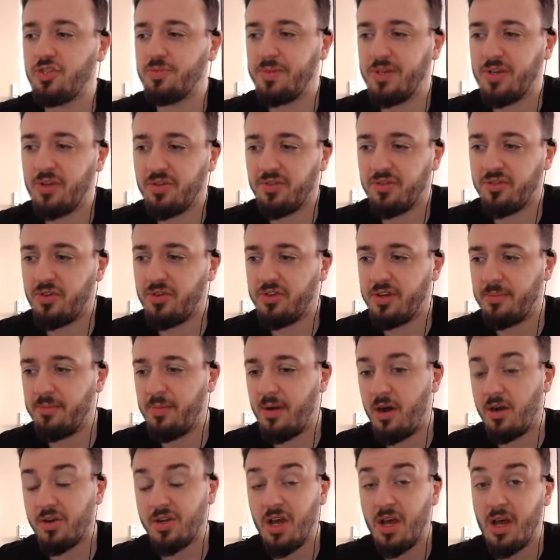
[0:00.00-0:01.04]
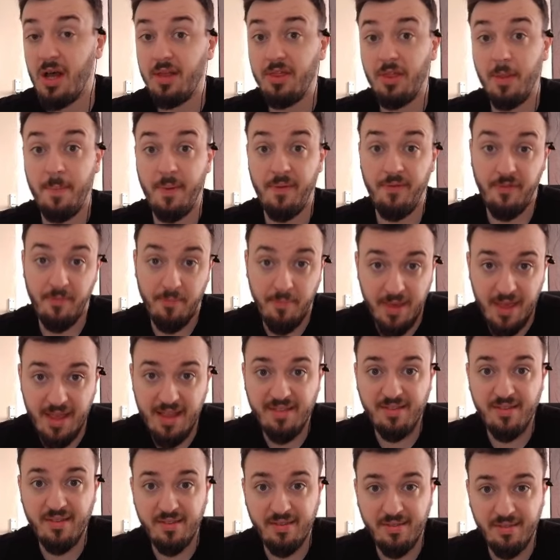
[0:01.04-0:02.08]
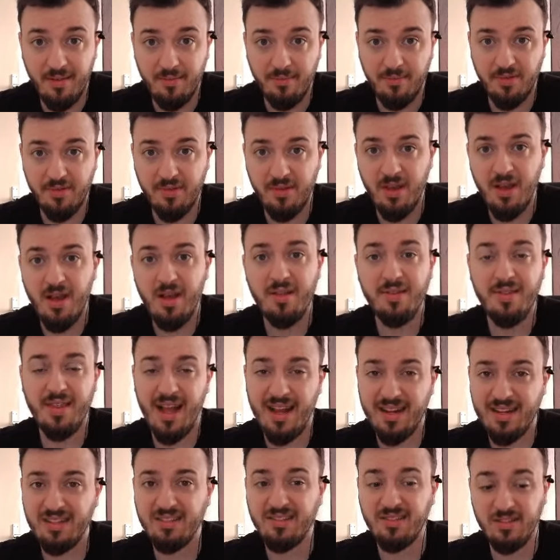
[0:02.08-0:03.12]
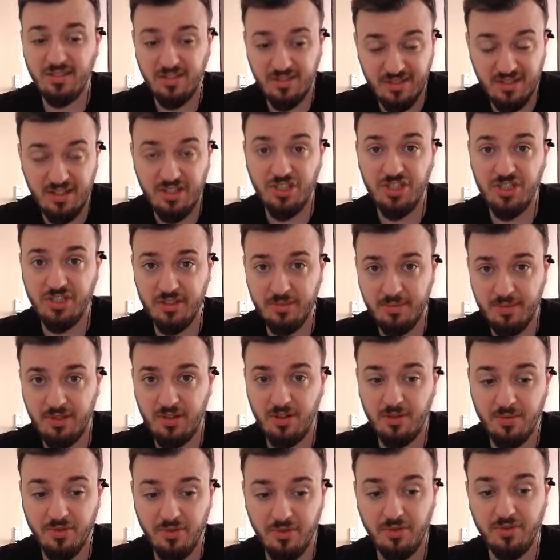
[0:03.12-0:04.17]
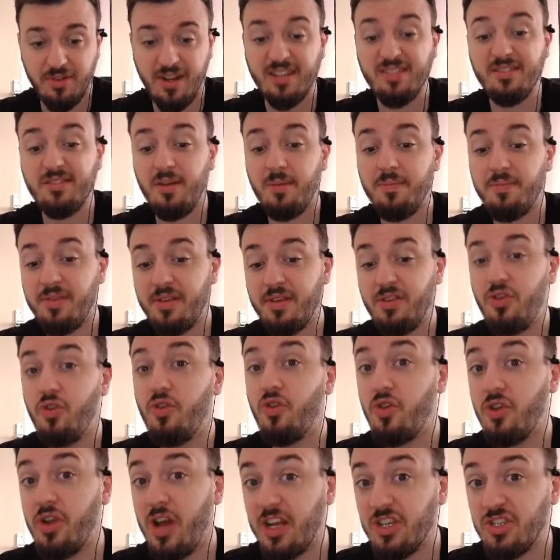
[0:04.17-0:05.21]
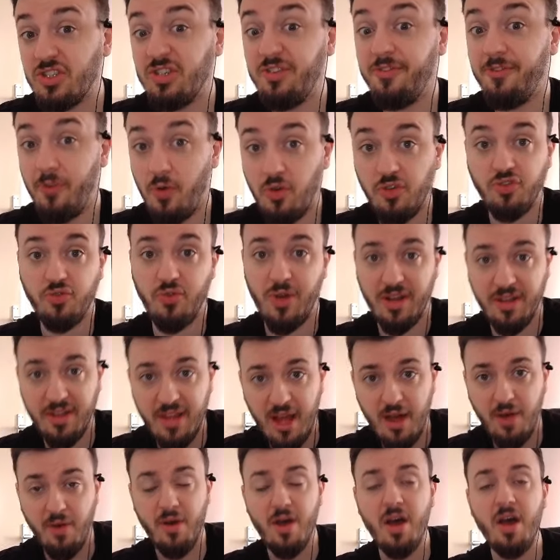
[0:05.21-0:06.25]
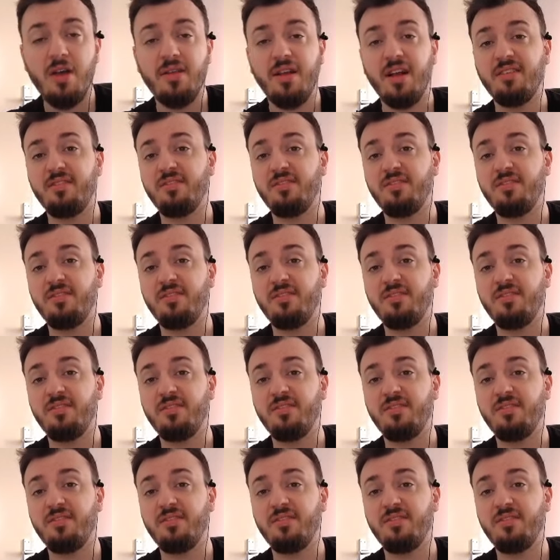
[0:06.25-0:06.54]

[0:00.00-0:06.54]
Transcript: be concerned about the PvP systems. That is a legitimate concern. That's something you could actually voice right now. That's